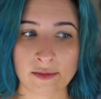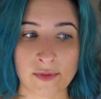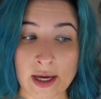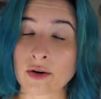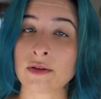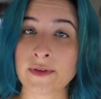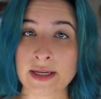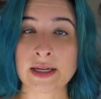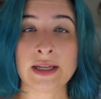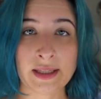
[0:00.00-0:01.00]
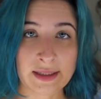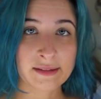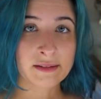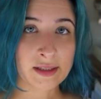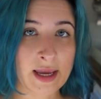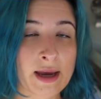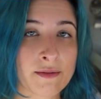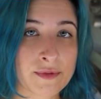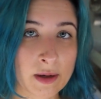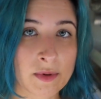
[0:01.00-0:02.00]
That RV can easily
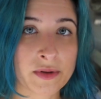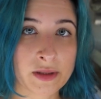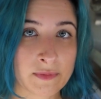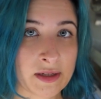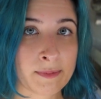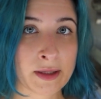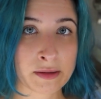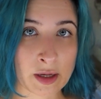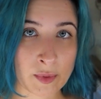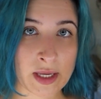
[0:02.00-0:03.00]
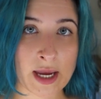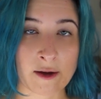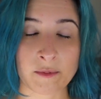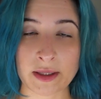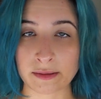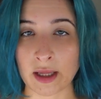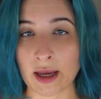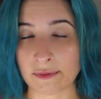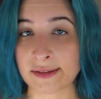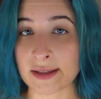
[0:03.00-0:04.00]
have double the living space that we have because they
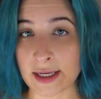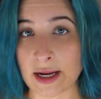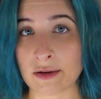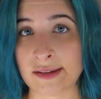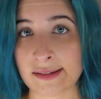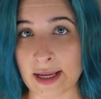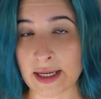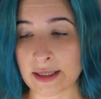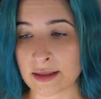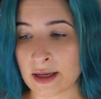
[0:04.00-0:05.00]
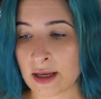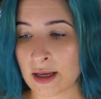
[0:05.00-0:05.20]
have slide outs. And